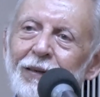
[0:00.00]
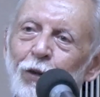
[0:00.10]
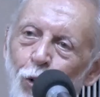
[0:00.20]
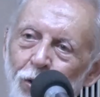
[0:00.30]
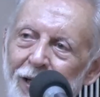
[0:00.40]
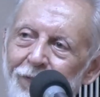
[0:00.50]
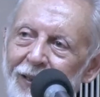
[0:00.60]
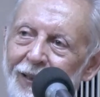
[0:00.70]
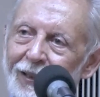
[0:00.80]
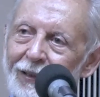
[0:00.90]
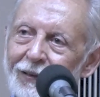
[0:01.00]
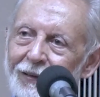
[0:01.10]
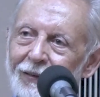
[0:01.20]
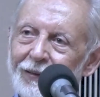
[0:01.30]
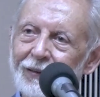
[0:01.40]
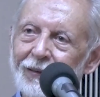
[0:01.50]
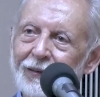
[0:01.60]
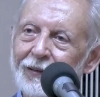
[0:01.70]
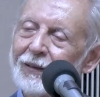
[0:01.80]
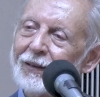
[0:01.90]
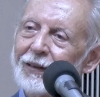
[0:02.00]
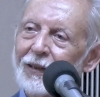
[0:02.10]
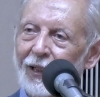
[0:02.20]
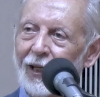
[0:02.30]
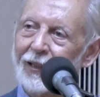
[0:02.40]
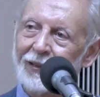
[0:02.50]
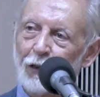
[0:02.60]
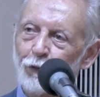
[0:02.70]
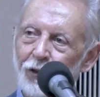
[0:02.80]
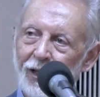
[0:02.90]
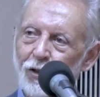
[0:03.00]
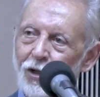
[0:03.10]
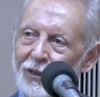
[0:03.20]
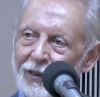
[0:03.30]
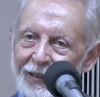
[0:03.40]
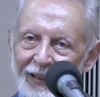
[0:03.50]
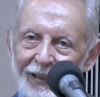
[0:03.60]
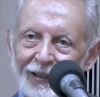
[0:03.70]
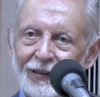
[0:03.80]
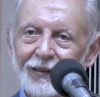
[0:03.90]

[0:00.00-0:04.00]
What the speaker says: knows everything and therefore does not need